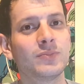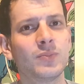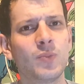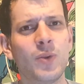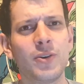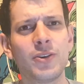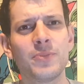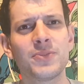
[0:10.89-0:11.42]

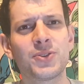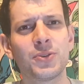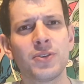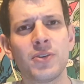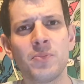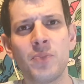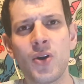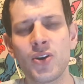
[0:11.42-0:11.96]
Welcome to an
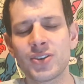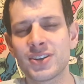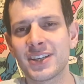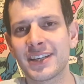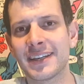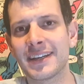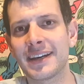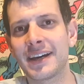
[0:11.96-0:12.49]

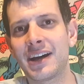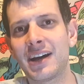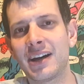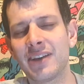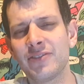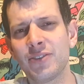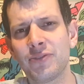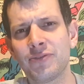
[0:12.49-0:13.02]
unboxing.
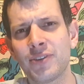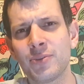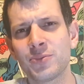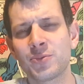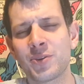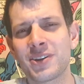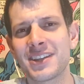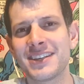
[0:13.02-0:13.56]
I've not filmed
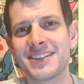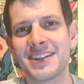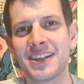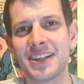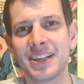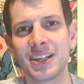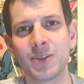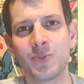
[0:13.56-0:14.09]
one of these in a
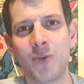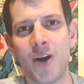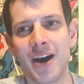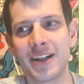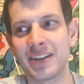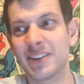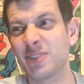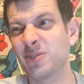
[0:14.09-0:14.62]
little
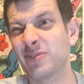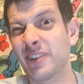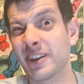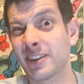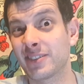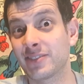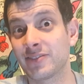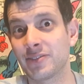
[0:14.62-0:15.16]
while, and in all
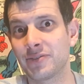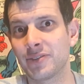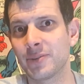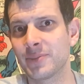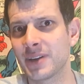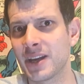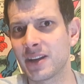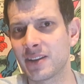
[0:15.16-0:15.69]
fairness, I've not
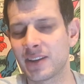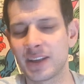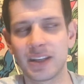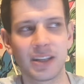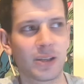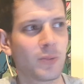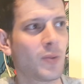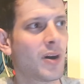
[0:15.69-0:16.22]
filmed anything in a
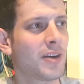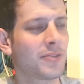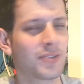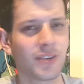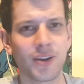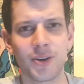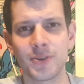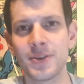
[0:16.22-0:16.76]
little while,
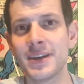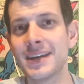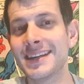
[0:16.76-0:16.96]
so